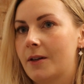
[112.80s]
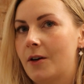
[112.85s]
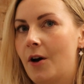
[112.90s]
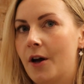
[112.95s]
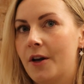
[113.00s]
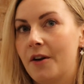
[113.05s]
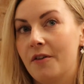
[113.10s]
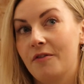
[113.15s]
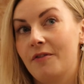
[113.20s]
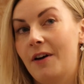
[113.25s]

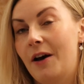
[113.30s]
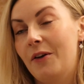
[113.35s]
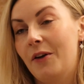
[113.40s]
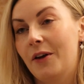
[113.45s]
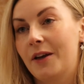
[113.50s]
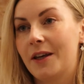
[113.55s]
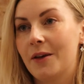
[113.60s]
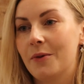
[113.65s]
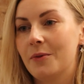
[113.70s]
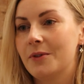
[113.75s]
kind of felt
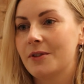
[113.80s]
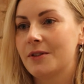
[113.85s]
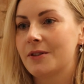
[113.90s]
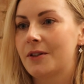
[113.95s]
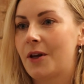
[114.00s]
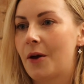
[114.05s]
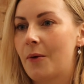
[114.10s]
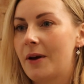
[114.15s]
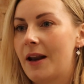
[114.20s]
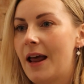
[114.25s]
like it was
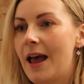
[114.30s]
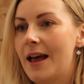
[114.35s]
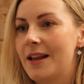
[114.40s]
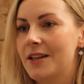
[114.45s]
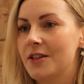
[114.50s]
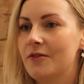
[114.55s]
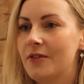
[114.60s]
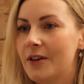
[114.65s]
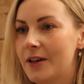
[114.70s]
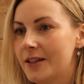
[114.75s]
going
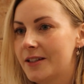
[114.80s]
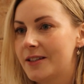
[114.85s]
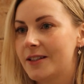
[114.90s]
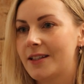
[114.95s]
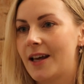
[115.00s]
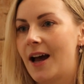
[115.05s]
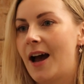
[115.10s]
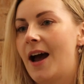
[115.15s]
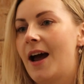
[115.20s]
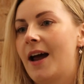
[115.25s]
ahead of
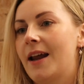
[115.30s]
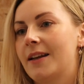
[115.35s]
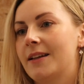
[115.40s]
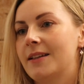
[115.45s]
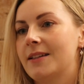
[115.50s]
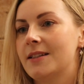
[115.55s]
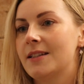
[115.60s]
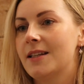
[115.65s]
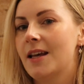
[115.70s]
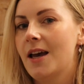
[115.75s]
us,
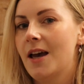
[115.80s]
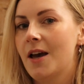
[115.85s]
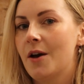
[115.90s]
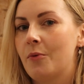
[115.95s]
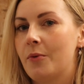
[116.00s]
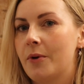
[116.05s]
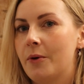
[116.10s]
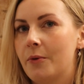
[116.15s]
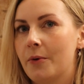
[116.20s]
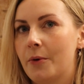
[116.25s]
and
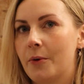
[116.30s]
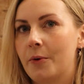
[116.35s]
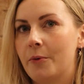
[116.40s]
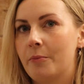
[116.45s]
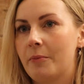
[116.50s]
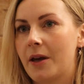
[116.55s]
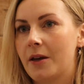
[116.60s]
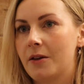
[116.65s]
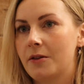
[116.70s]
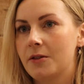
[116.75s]
we were
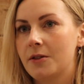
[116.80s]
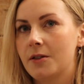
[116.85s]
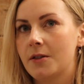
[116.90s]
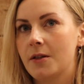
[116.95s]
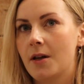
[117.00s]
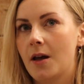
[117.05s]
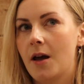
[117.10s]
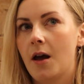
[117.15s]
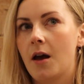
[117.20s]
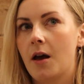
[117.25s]

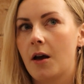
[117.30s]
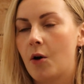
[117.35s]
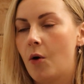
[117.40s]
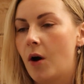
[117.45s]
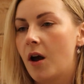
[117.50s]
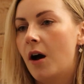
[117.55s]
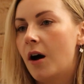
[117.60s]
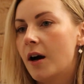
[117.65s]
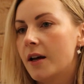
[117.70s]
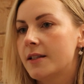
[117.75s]
almost
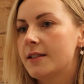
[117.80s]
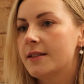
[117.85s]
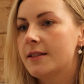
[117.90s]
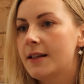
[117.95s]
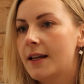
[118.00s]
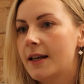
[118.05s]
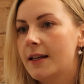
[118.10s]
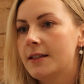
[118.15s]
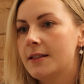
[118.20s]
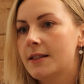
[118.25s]
quite
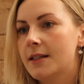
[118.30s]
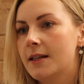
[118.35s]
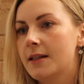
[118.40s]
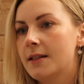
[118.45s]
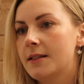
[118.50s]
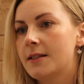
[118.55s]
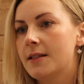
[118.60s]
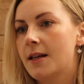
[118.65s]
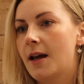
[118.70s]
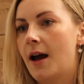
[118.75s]

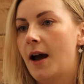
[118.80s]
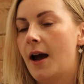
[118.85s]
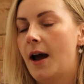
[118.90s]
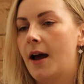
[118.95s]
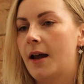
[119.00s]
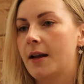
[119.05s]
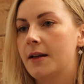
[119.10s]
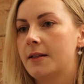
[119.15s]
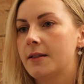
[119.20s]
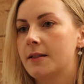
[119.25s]
isolated.
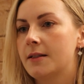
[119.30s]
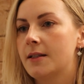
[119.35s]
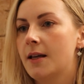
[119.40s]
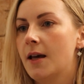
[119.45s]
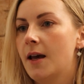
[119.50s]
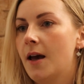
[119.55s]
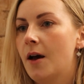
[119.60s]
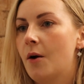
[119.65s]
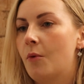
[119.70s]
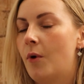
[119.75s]
And
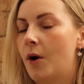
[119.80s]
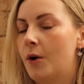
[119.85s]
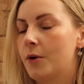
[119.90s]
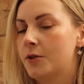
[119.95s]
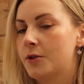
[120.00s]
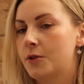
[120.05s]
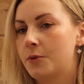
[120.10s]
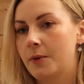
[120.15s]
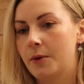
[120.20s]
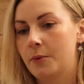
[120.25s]

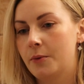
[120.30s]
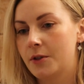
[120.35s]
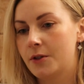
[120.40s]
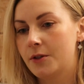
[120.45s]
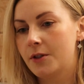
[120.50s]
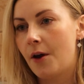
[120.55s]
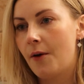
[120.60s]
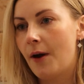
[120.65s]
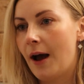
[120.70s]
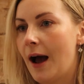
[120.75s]
whilst we were
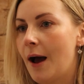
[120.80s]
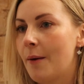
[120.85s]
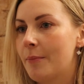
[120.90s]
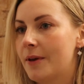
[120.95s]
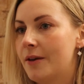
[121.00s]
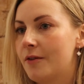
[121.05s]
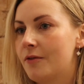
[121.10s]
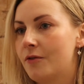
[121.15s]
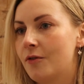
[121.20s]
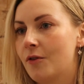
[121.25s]
so
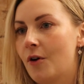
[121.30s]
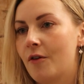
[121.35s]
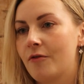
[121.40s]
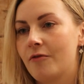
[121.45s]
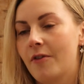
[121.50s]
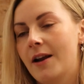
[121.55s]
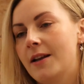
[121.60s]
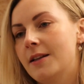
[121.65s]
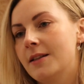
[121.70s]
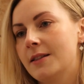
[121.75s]
happy for our
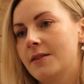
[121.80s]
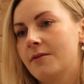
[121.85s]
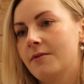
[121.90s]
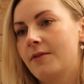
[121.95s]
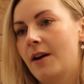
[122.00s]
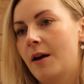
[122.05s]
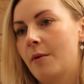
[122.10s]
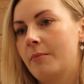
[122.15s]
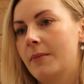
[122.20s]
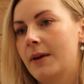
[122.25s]
friends and
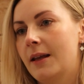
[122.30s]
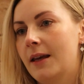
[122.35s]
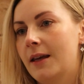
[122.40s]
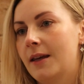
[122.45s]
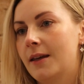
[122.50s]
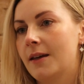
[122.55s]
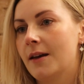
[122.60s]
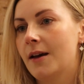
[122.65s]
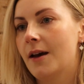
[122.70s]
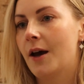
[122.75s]

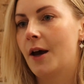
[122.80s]
family